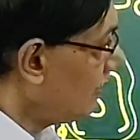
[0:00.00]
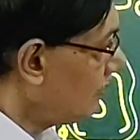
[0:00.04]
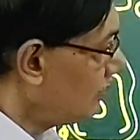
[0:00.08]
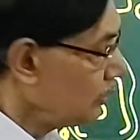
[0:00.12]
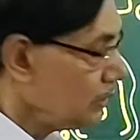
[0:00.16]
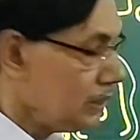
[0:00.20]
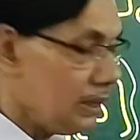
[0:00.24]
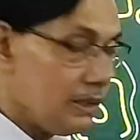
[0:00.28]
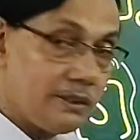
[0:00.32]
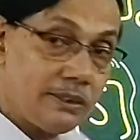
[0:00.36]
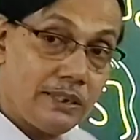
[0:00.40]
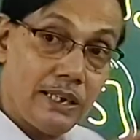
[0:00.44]

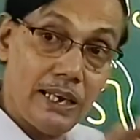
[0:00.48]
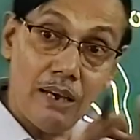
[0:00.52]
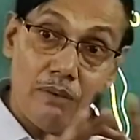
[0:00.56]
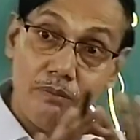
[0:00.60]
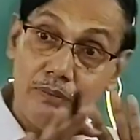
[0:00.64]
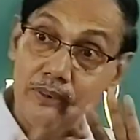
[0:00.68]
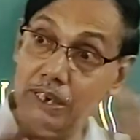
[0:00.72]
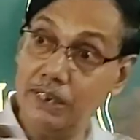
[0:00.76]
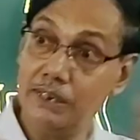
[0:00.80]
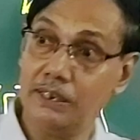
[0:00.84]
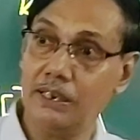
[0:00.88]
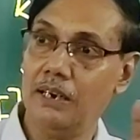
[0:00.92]
same with the
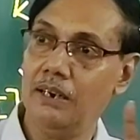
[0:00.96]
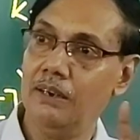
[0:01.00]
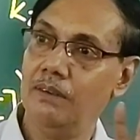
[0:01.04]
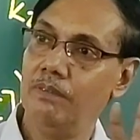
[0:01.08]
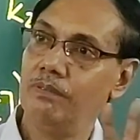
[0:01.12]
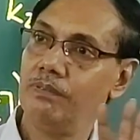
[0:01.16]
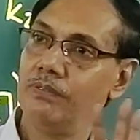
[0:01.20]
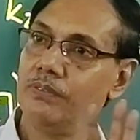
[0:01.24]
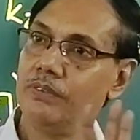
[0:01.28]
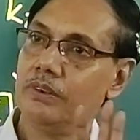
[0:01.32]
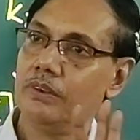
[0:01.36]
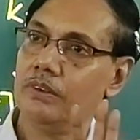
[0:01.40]
same
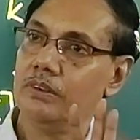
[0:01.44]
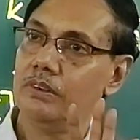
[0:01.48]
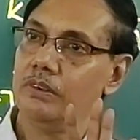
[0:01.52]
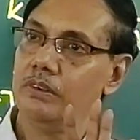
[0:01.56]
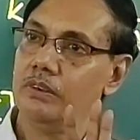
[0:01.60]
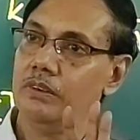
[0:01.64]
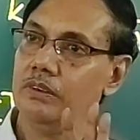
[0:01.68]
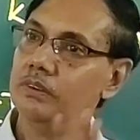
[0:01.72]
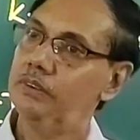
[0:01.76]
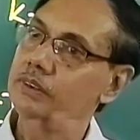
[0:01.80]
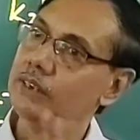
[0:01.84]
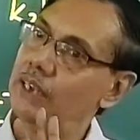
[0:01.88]

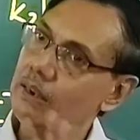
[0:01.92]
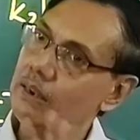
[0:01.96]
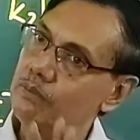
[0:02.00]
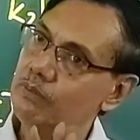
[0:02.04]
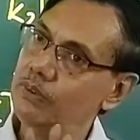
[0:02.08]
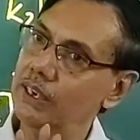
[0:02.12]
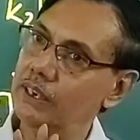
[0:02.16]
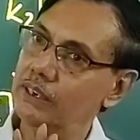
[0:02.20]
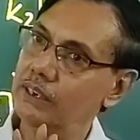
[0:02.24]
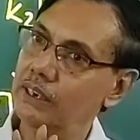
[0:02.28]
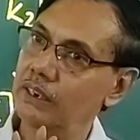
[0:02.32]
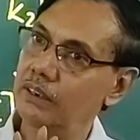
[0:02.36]

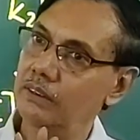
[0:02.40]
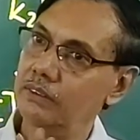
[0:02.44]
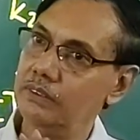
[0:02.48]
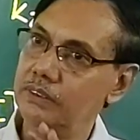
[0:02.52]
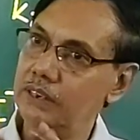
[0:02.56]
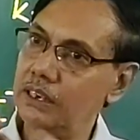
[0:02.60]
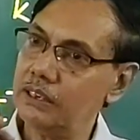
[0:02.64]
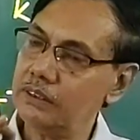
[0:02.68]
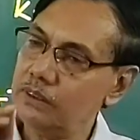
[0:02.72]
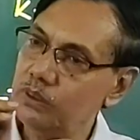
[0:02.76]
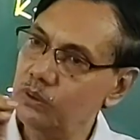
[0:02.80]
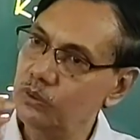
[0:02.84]

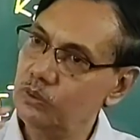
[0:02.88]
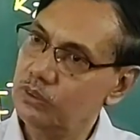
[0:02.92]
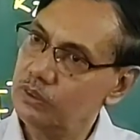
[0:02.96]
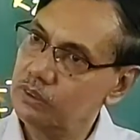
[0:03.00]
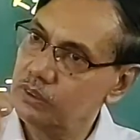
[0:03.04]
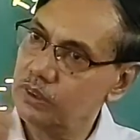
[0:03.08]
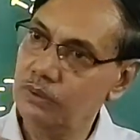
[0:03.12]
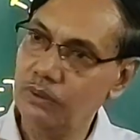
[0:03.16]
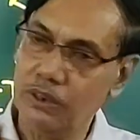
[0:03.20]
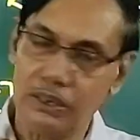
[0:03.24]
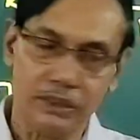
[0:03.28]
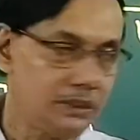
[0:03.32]
data, just
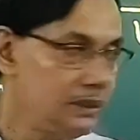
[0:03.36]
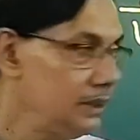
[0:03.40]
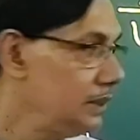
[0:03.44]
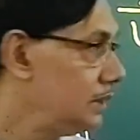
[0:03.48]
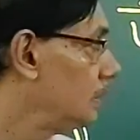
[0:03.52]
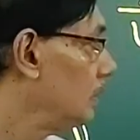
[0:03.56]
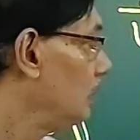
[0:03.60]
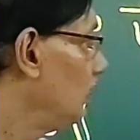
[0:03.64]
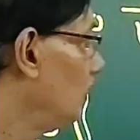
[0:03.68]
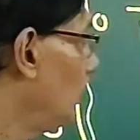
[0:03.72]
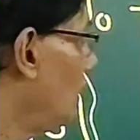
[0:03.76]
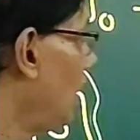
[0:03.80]
you
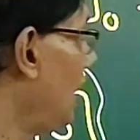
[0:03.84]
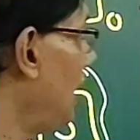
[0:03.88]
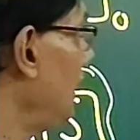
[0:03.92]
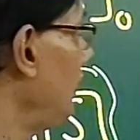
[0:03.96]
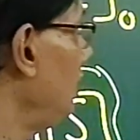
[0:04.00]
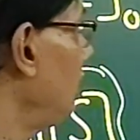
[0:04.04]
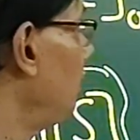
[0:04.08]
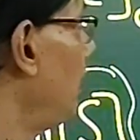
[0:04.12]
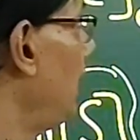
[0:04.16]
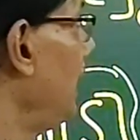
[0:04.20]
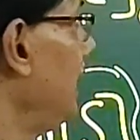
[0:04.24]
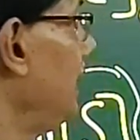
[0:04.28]
reverse it,
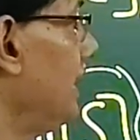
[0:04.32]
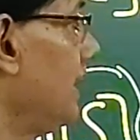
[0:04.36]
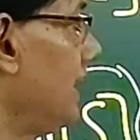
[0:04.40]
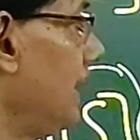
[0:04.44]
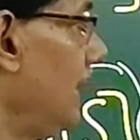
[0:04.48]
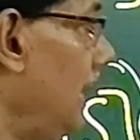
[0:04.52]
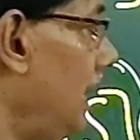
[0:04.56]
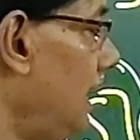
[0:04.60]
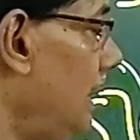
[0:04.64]
1 by